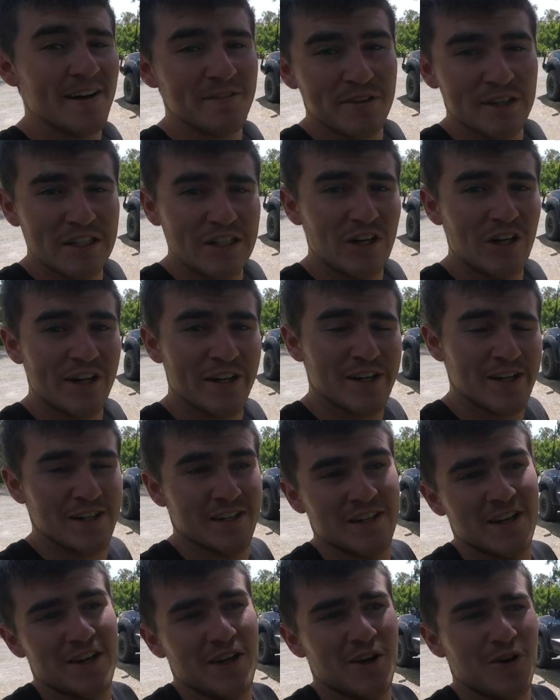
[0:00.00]
If you like it,
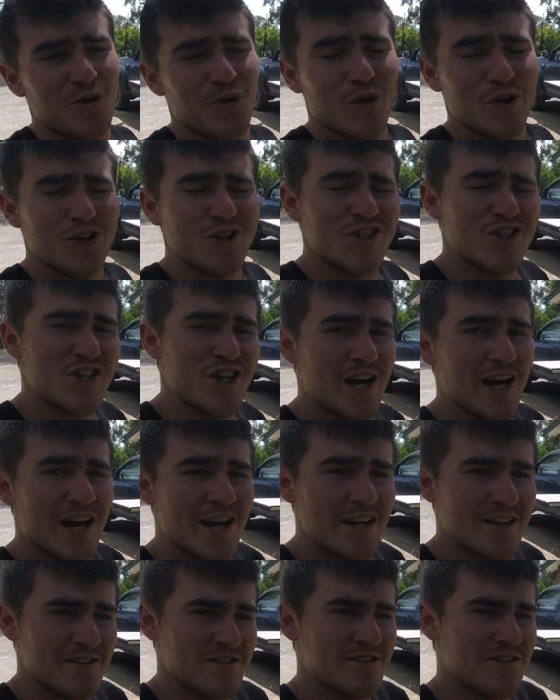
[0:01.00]
what you'd
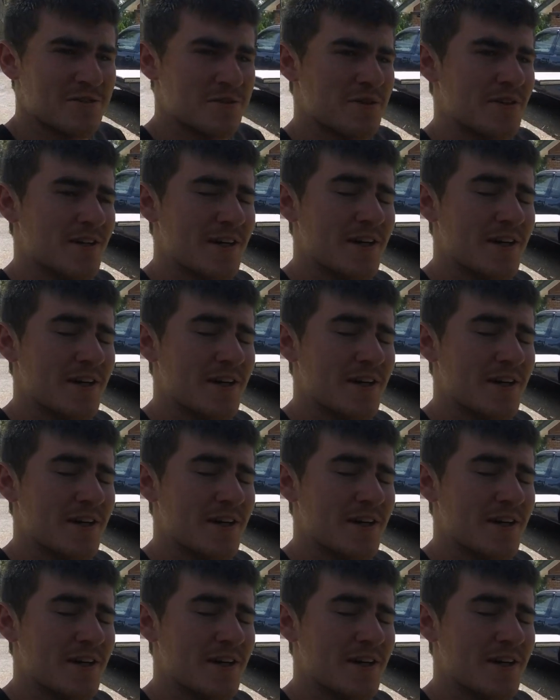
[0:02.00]
change,